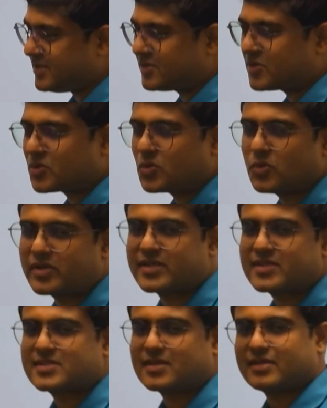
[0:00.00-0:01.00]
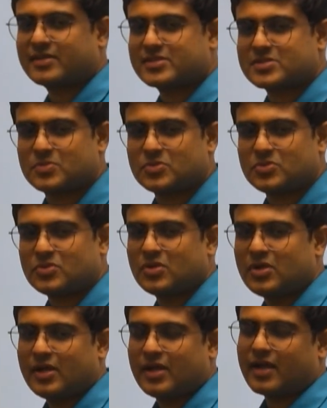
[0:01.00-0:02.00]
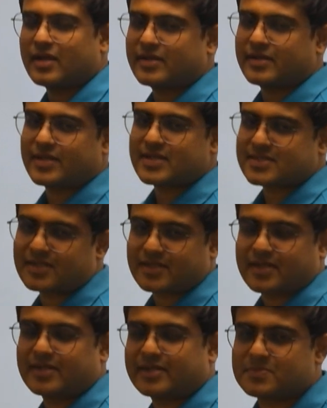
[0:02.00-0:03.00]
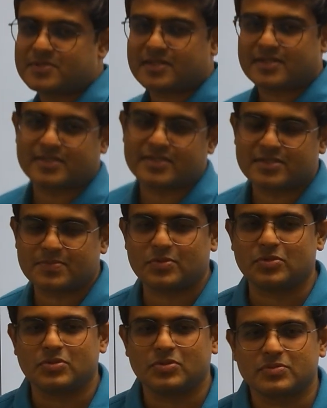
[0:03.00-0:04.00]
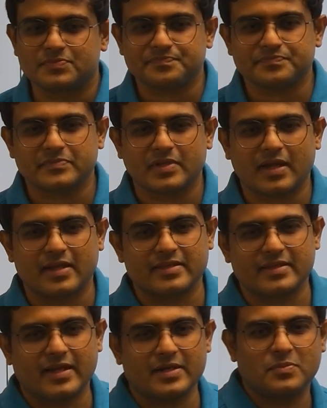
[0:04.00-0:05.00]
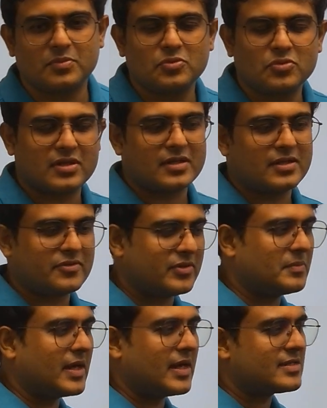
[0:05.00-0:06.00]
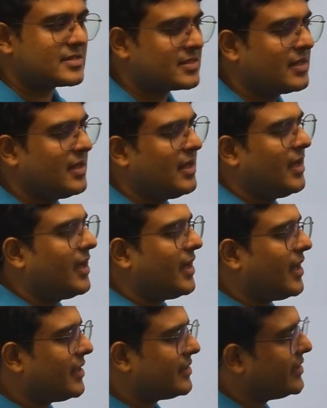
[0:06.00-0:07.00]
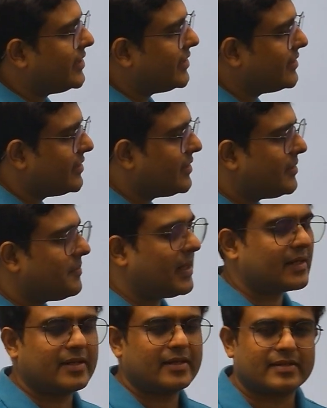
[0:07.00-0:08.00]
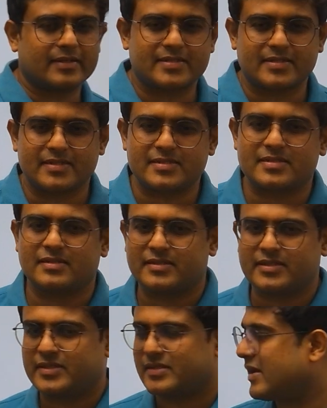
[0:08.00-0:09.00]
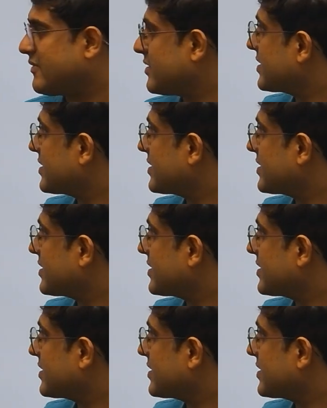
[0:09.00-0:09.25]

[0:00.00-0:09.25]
The cold drinks color is blue, India's cricket team jersey is blue, and that blue color will match. And they did a market research, the rival